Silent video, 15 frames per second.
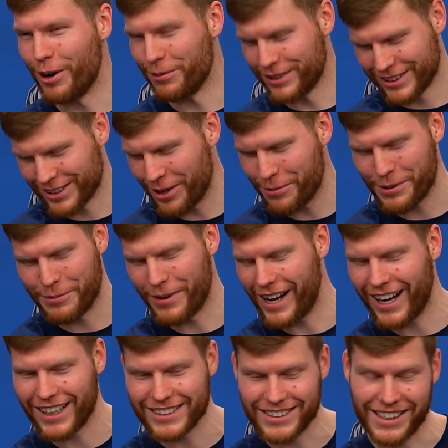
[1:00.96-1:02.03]
moment, just open my
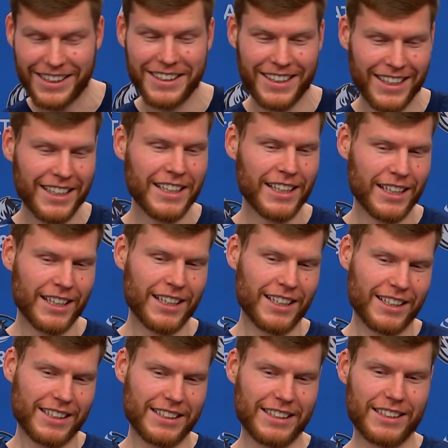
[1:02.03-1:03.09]
eyes, like,
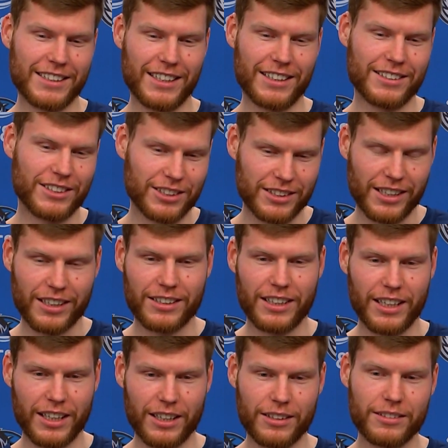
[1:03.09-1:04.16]
and then she's like,
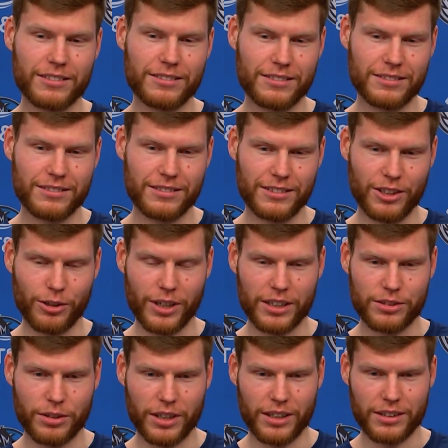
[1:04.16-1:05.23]
yeah. You
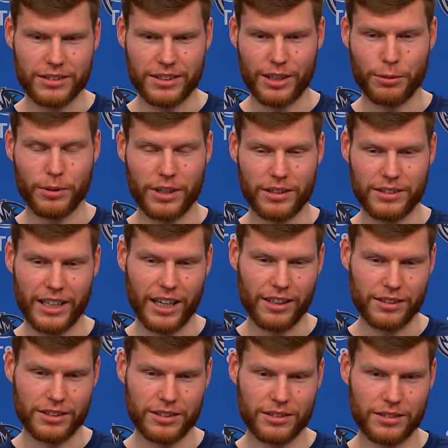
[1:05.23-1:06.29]
got traded. I was like, where?
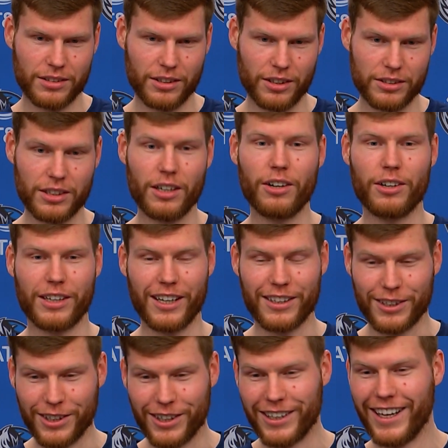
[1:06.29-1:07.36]
Dallas. I was like, oh,
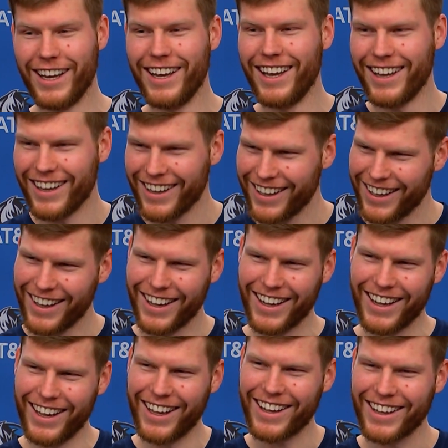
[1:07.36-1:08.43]
okay, good.
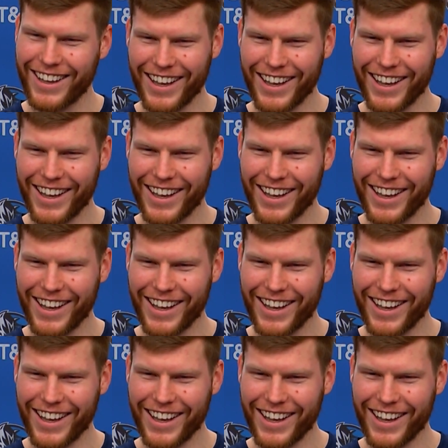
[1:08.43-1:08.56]
yeah,